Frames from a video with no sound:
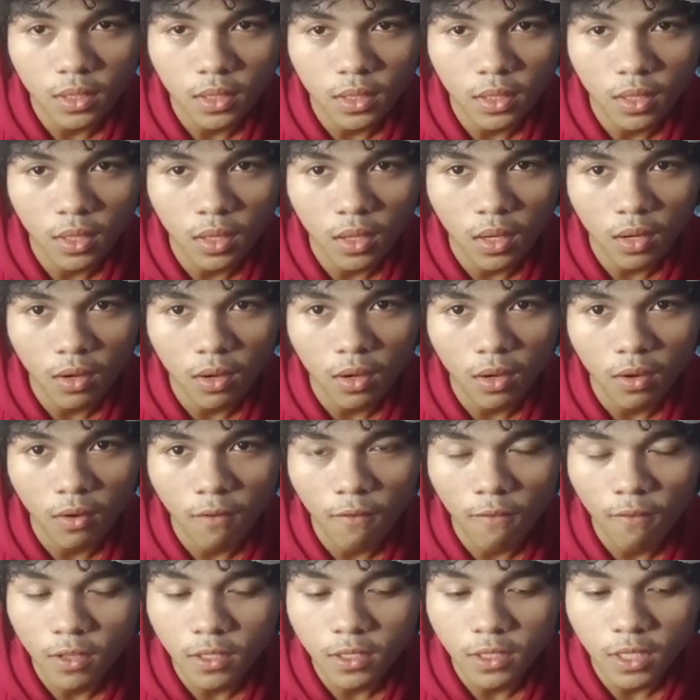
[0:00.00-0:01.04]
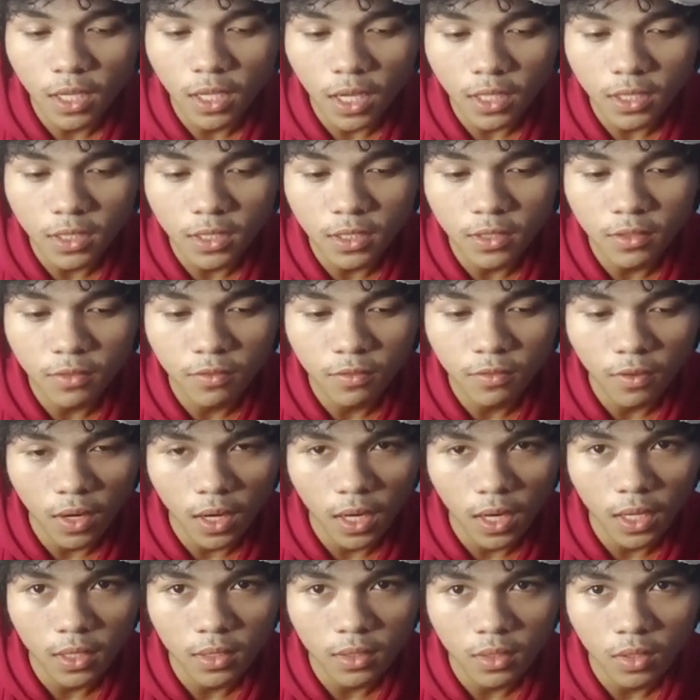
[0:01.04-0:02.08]
the text
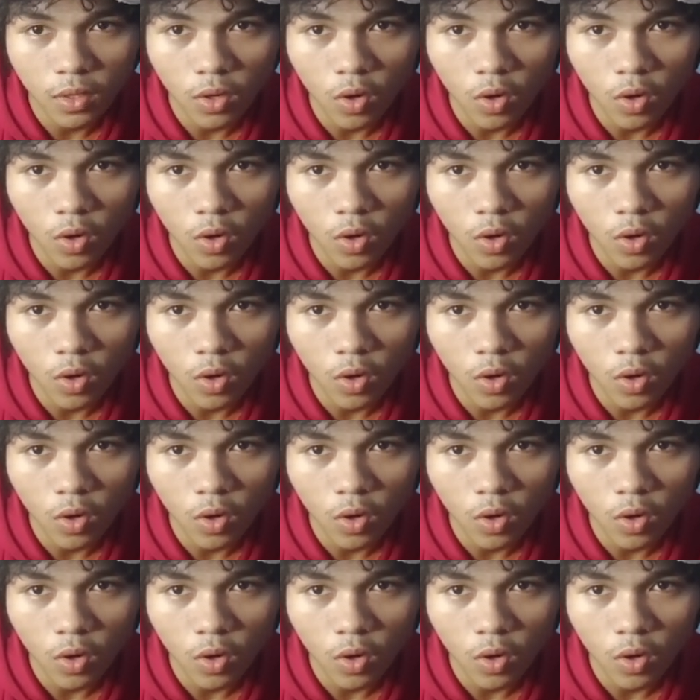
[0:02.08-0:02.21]
file